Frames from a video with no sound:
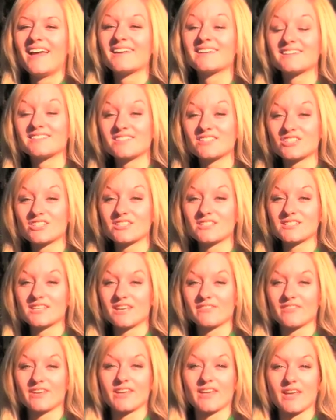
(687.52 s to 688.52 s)
In addition to
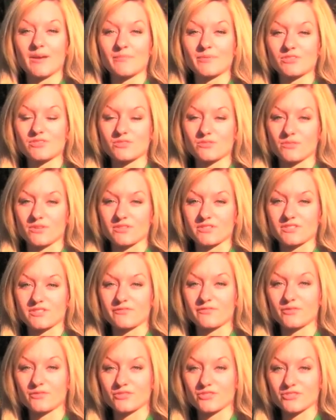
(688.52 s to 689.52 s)
giving campus tours
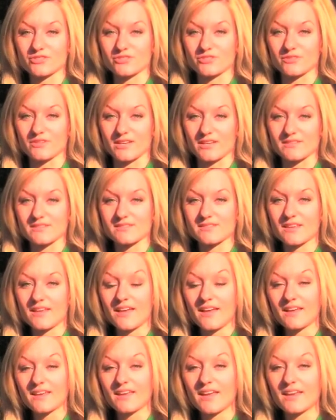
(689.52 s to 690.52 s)
to future students,
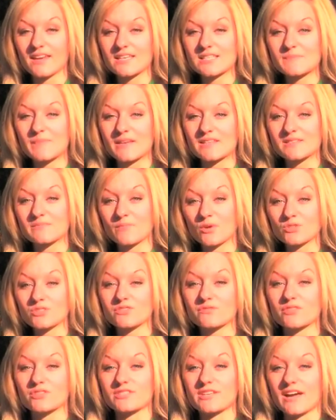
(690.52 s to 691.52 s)
Katie spends
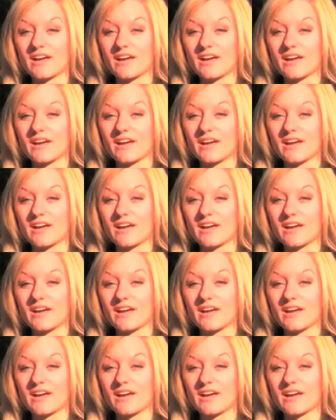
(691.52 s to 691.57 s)
most of her